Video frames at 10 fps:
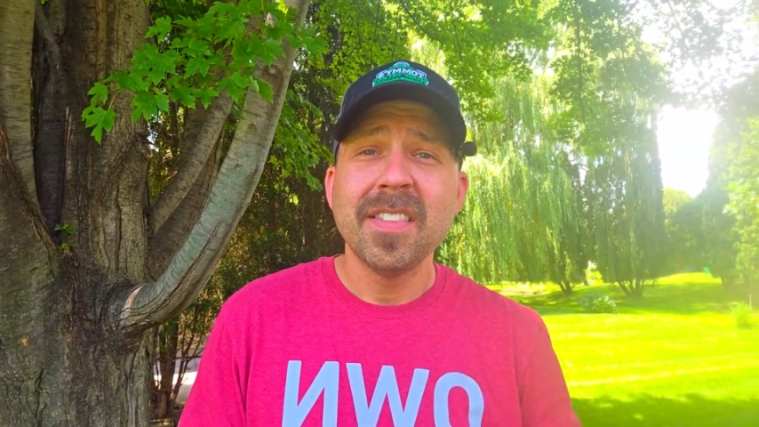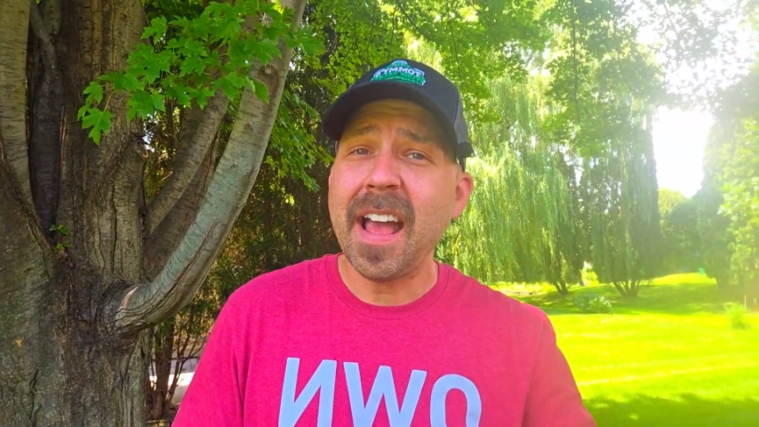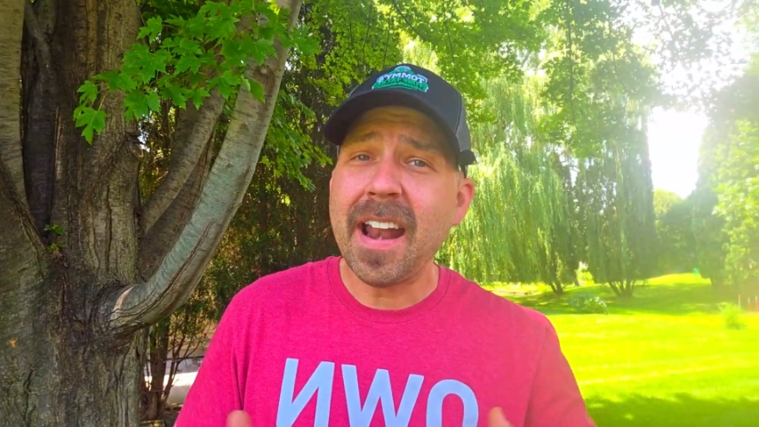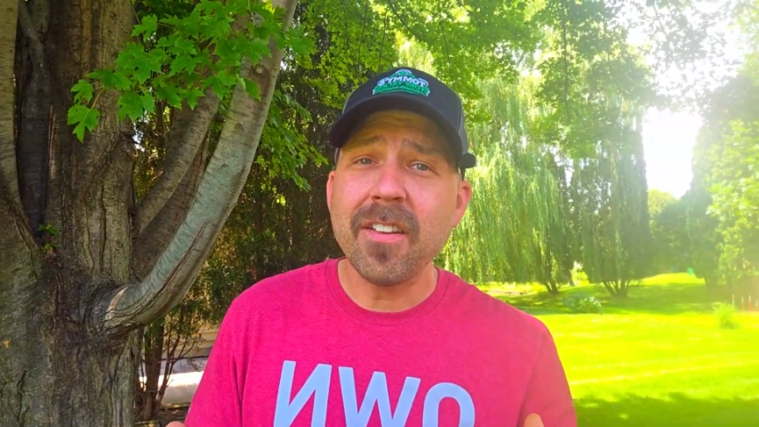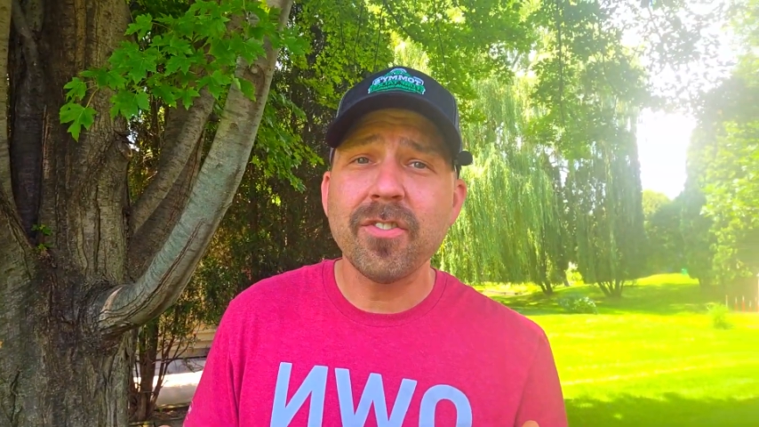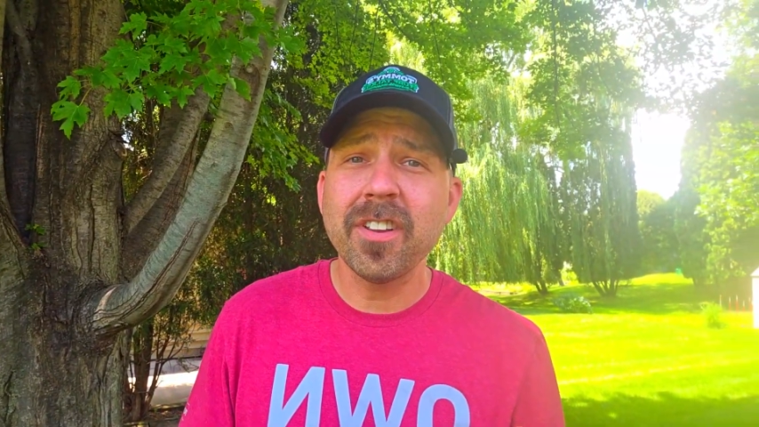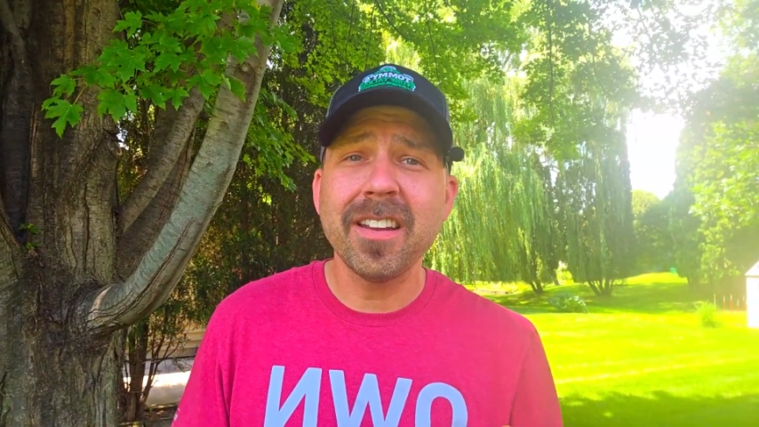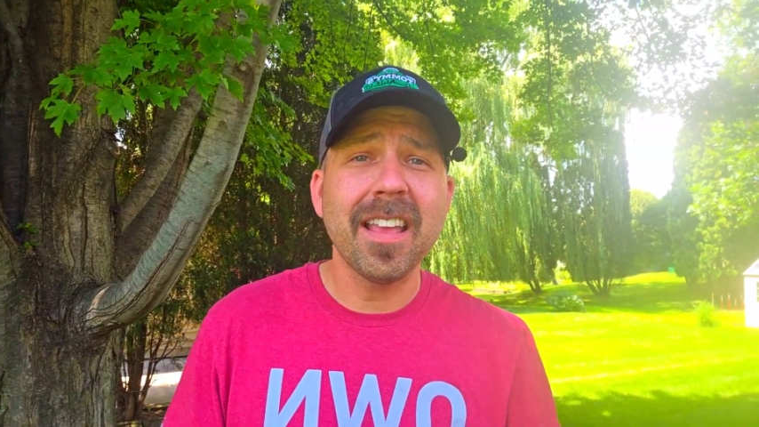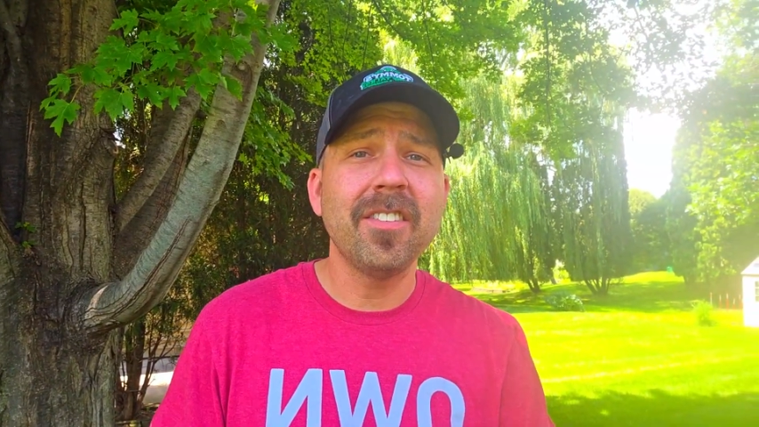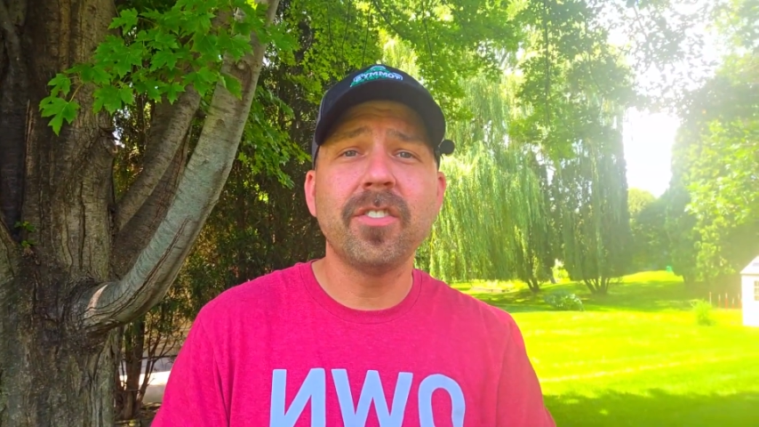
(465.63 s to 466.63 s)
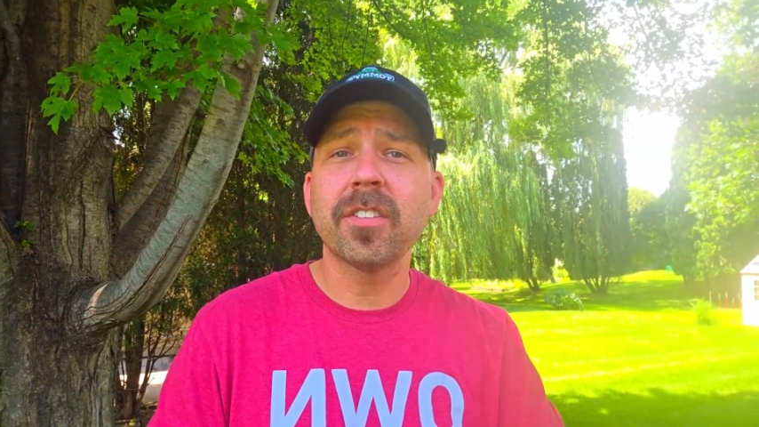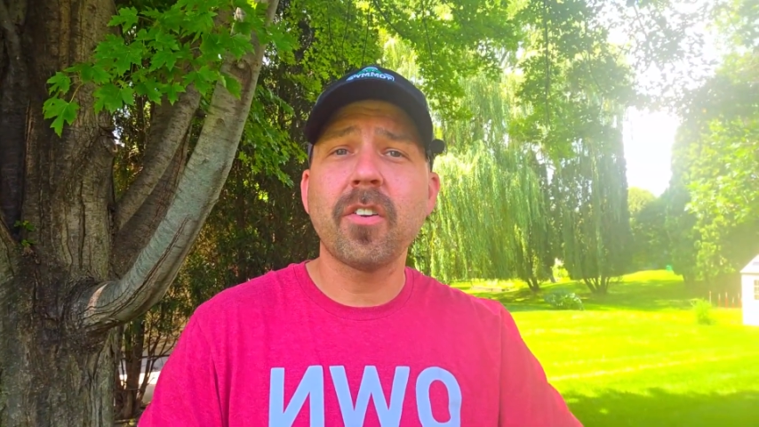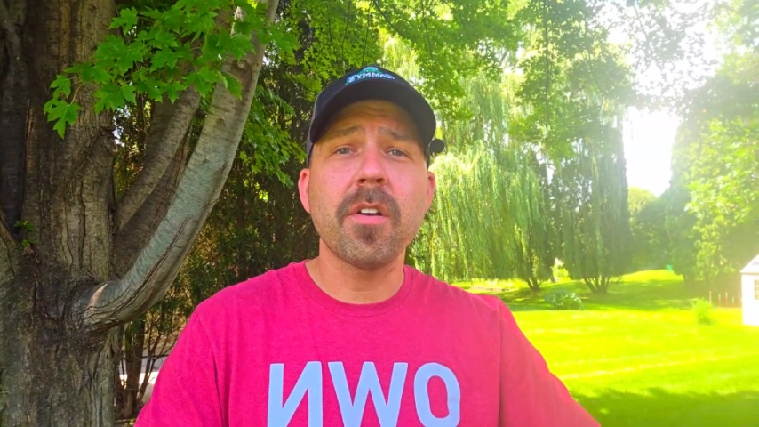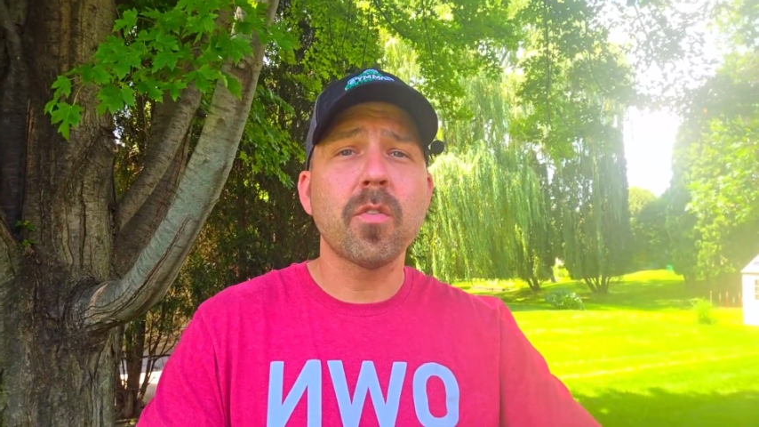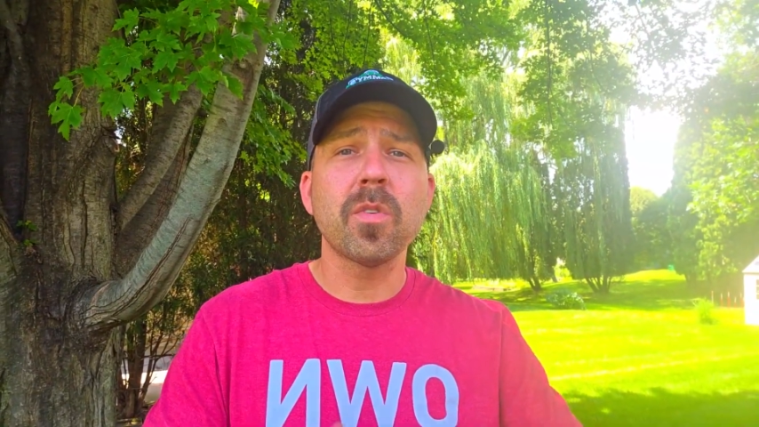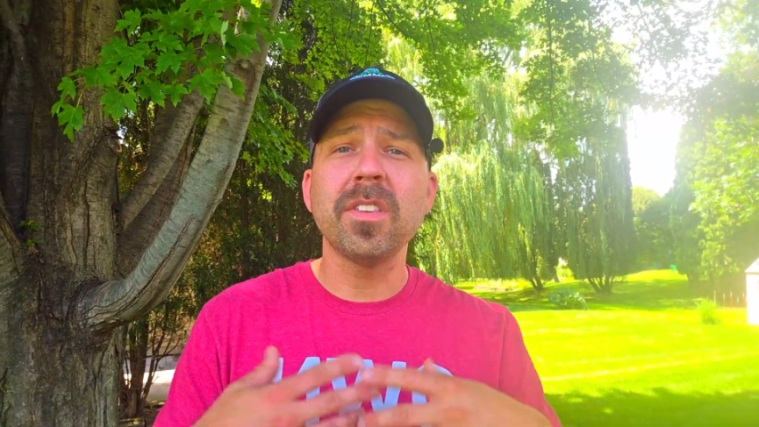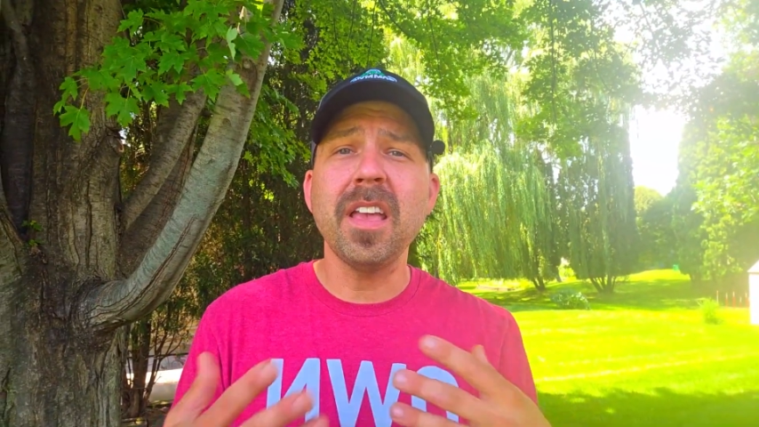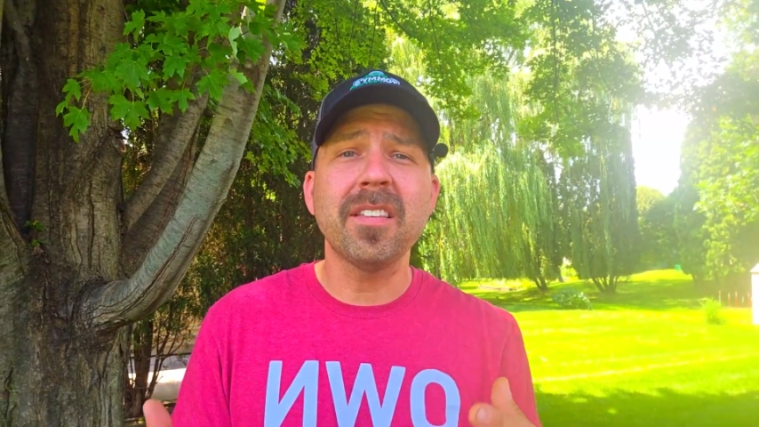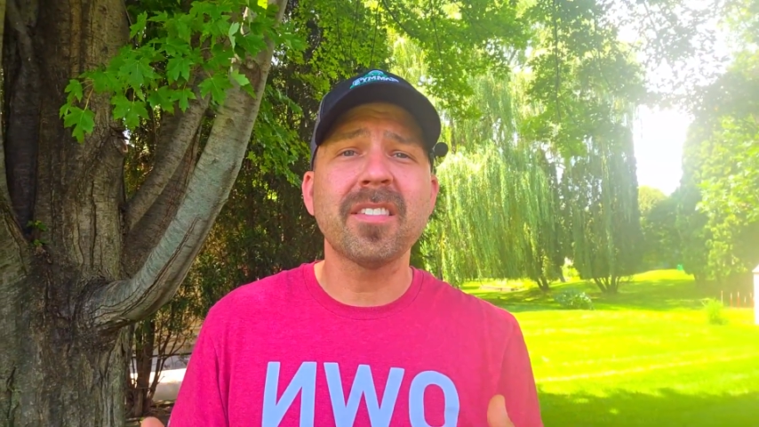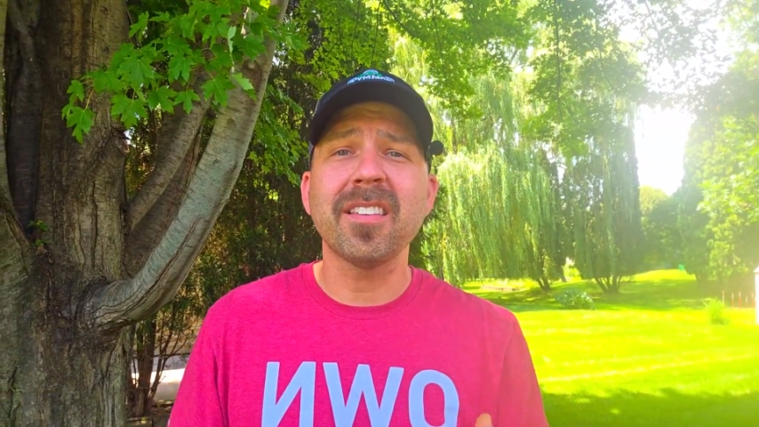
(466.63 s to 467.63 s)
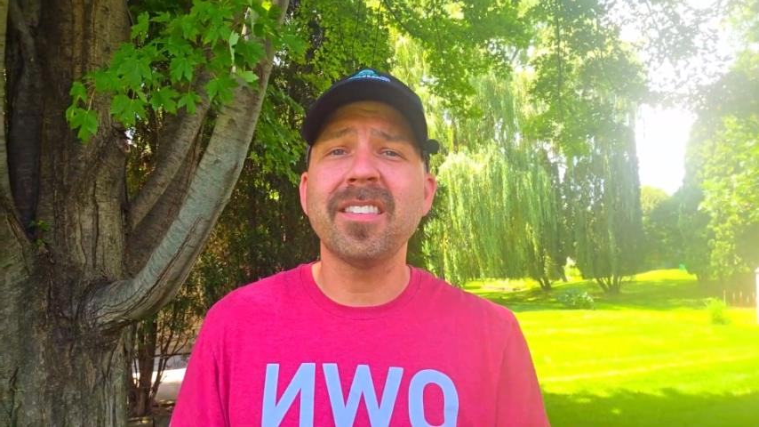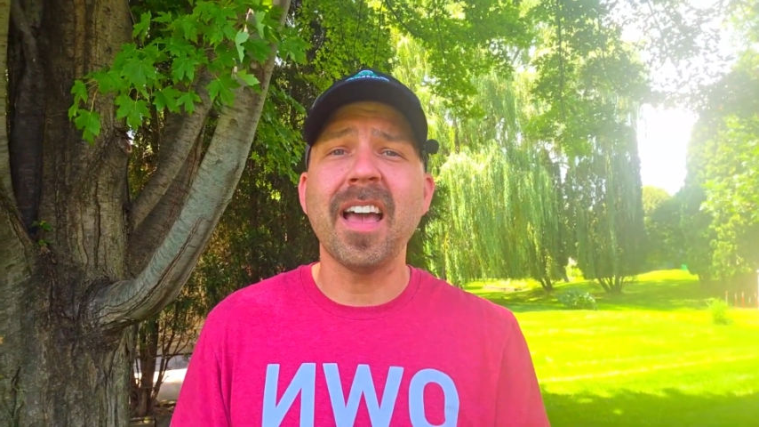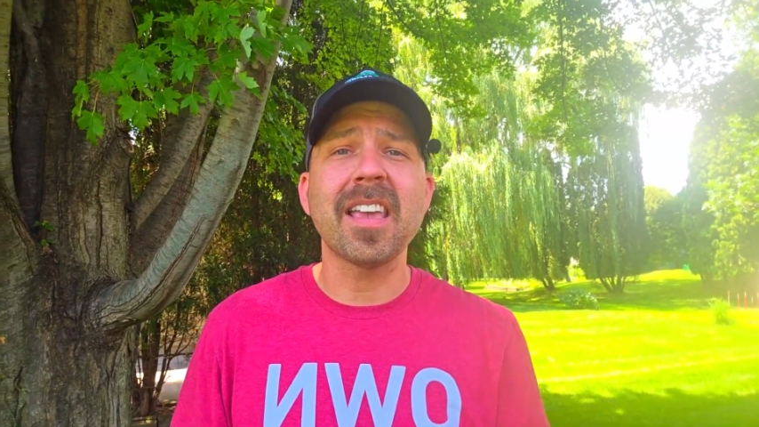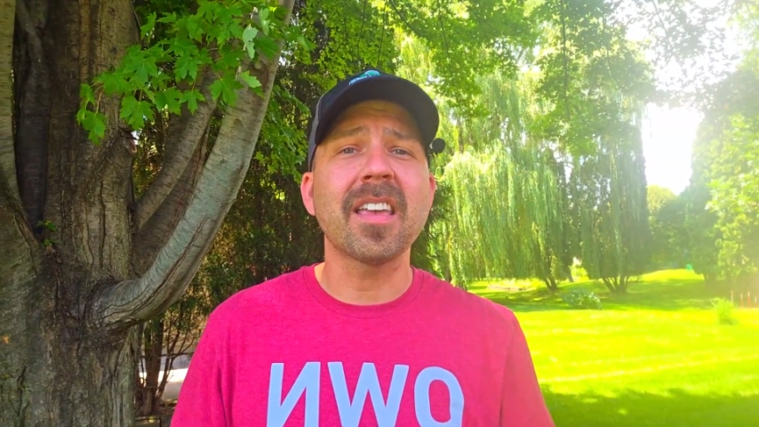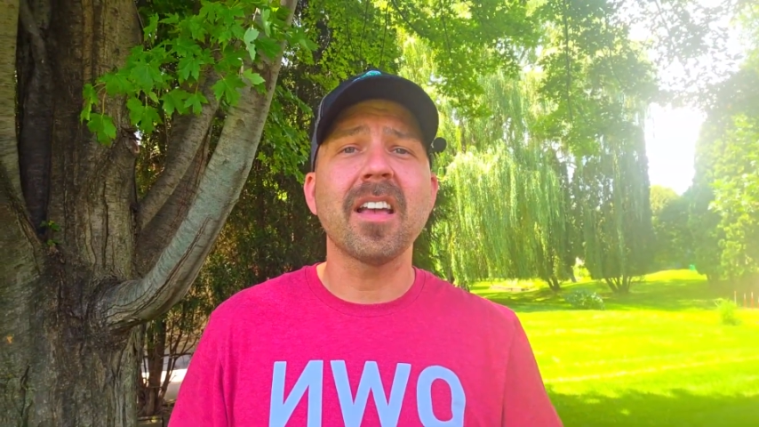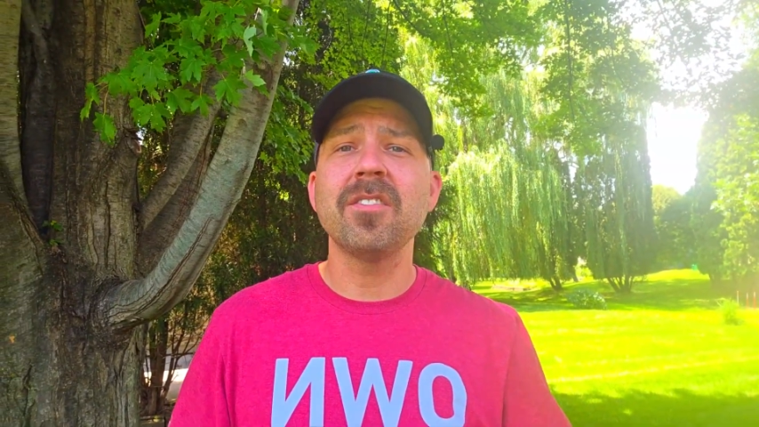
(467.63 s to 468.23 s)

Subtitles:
that nitrogen is just going to release like